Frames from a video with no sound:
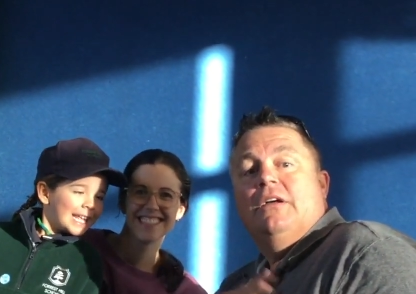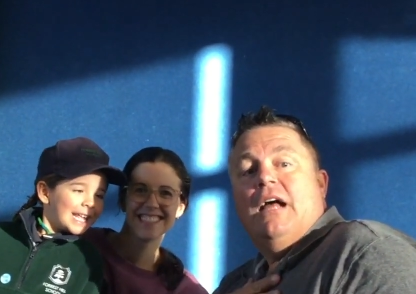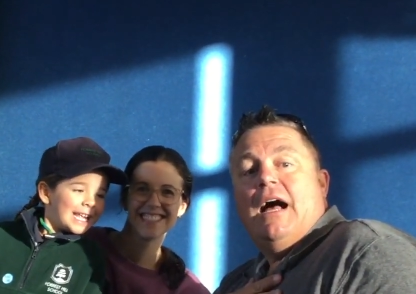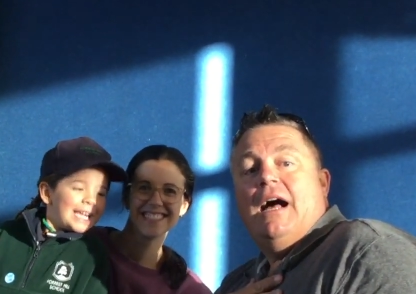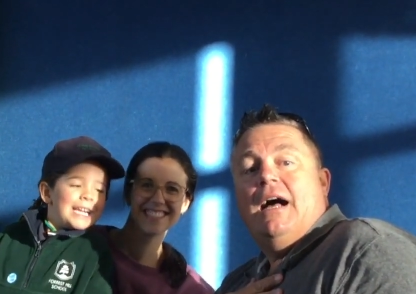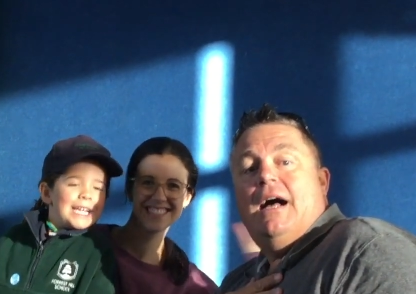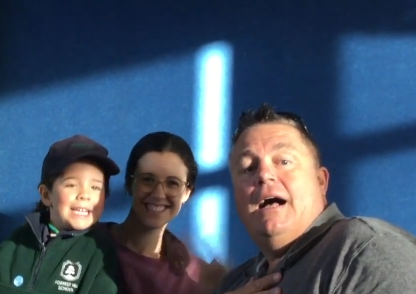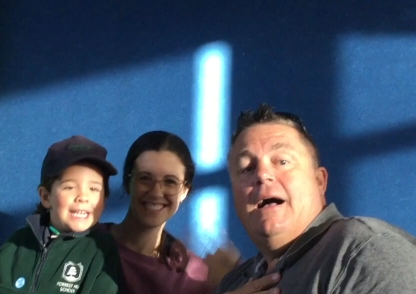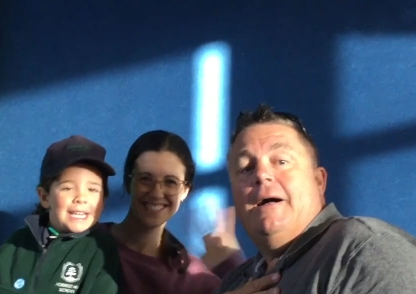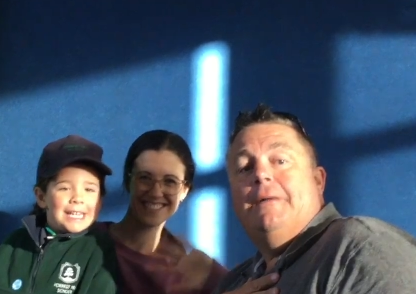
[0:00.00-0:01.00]

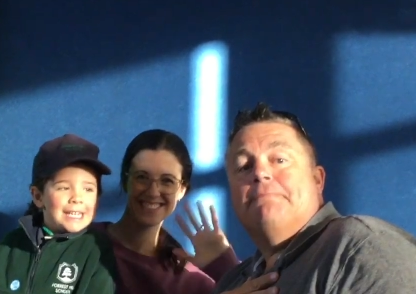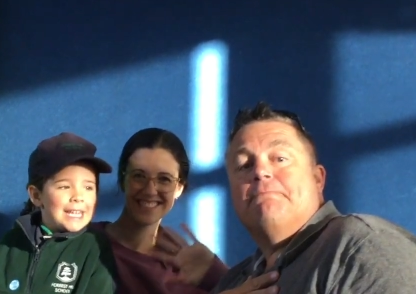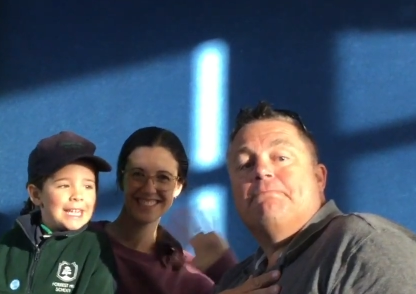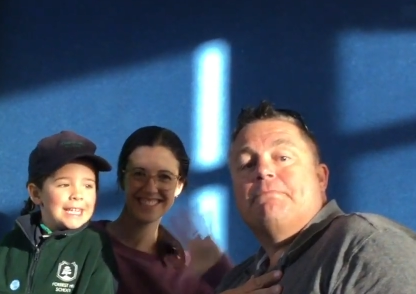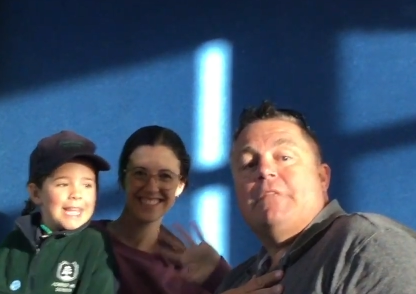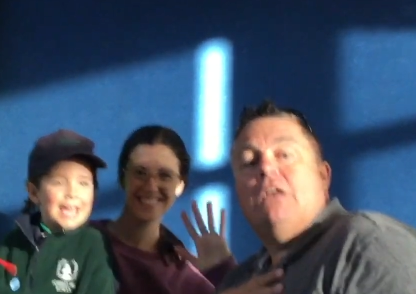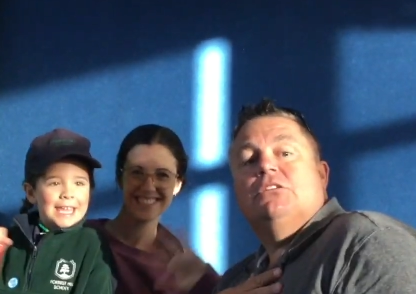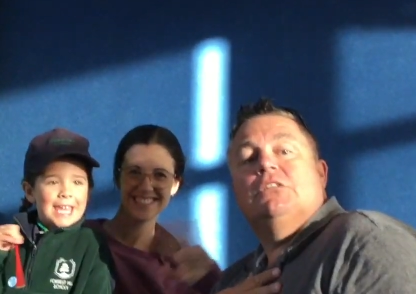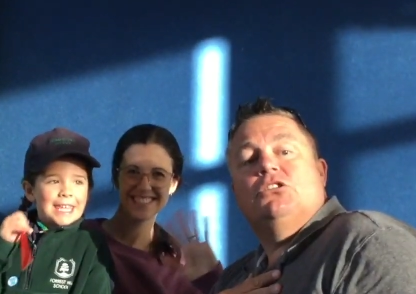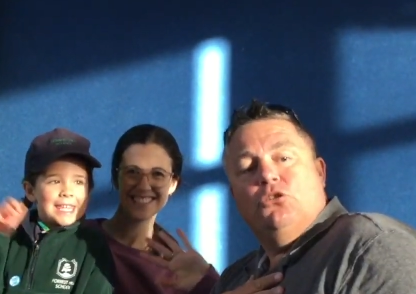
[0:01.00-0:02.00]
Speaker 1: Uh,
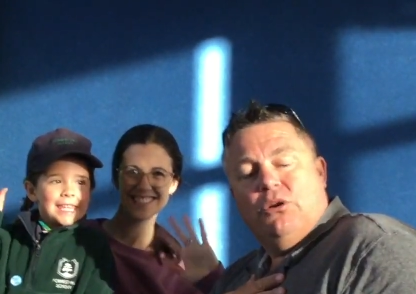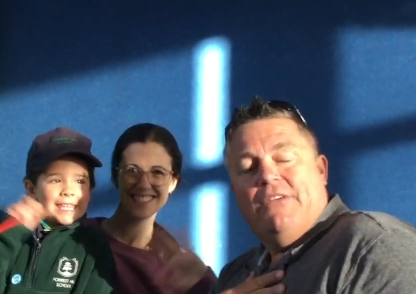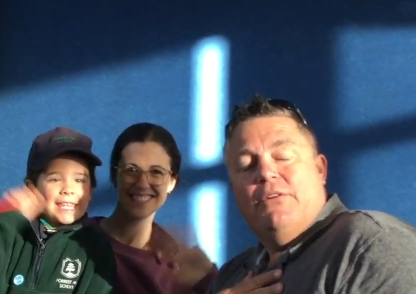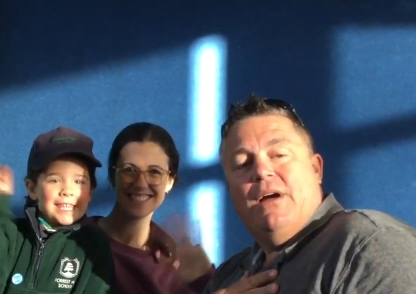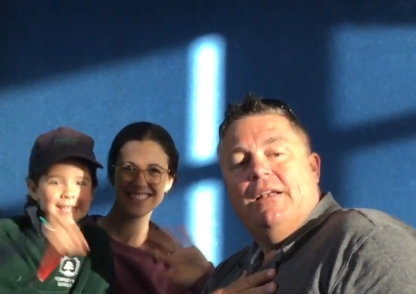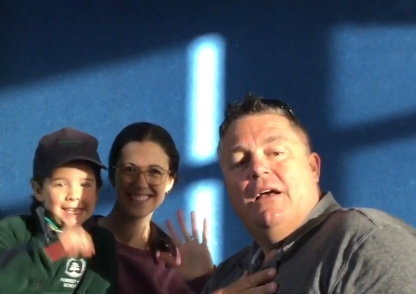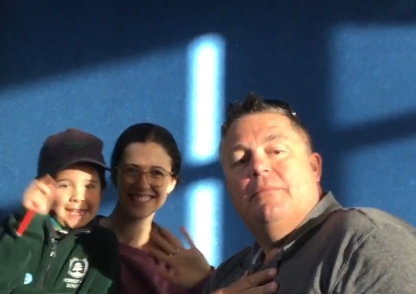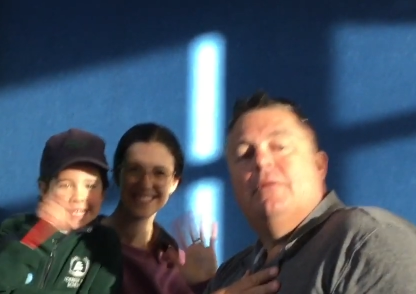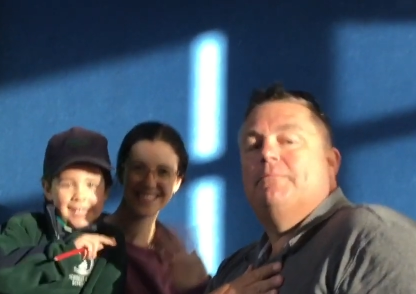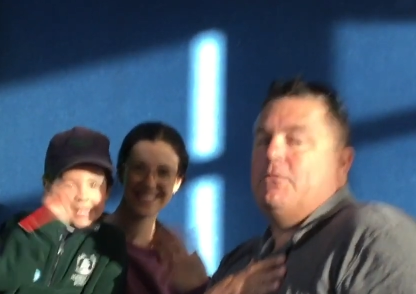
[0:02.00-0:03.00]
Kia ora everyone,
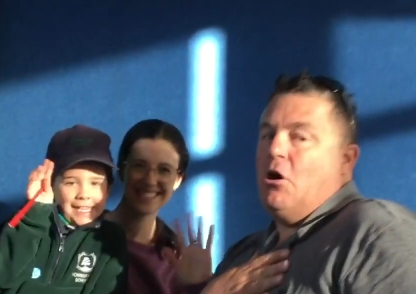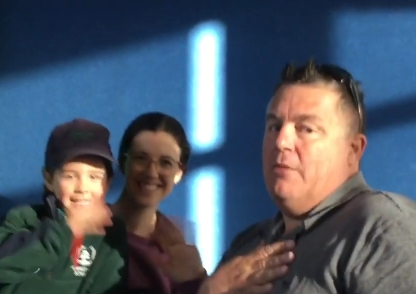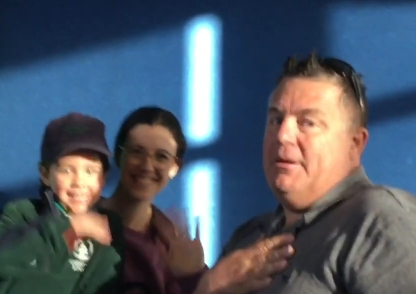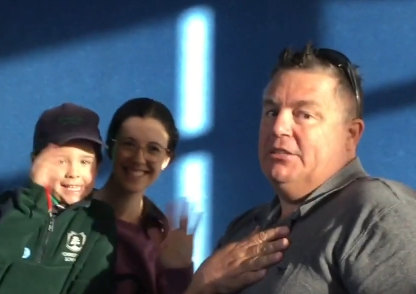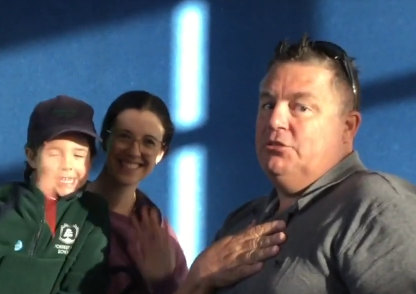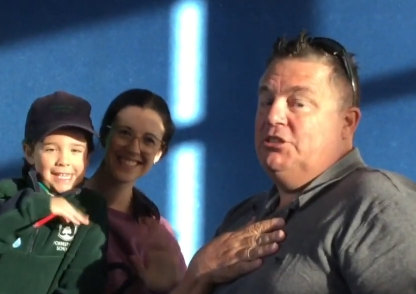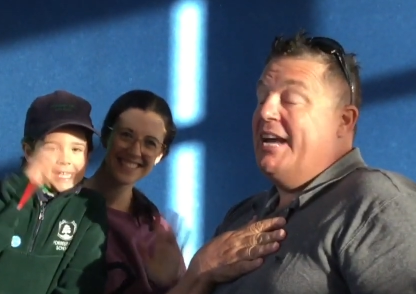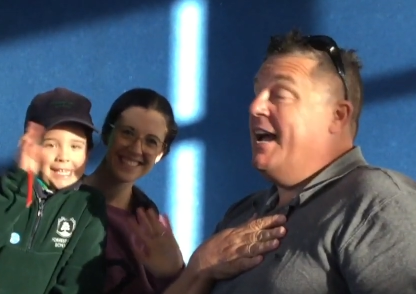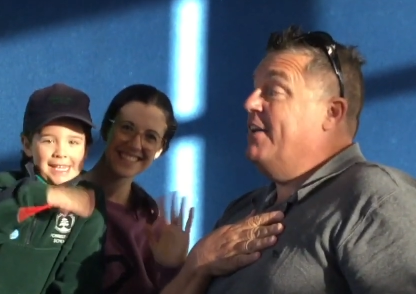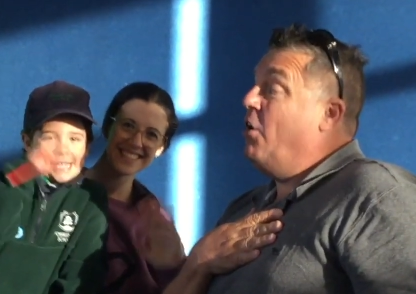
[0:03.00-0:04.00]
I'm Matua Jay
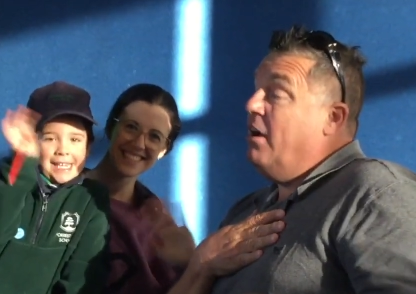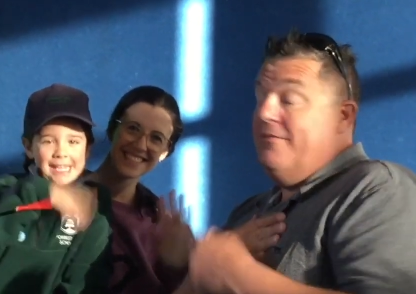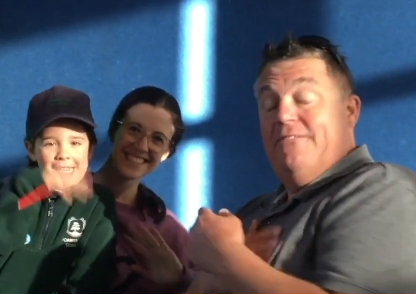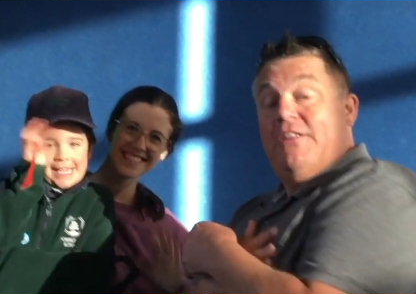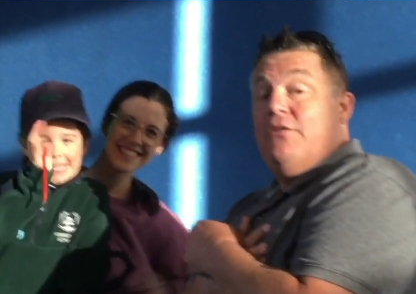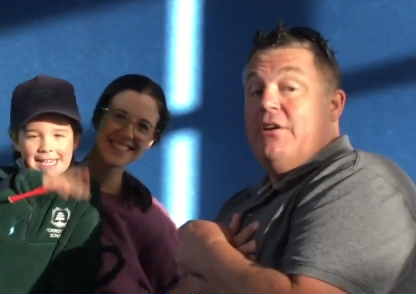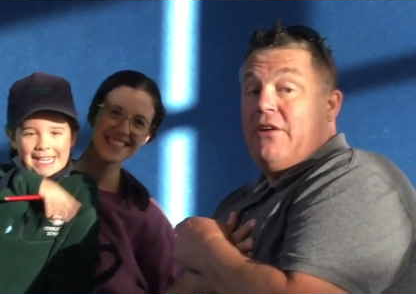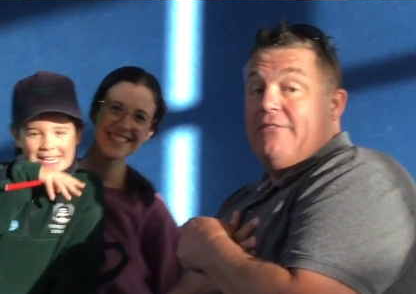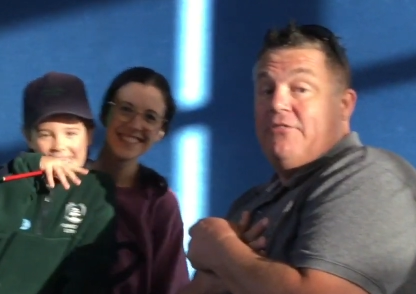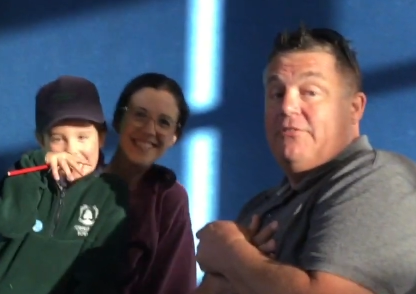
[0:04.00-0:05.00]
and I'm very grateful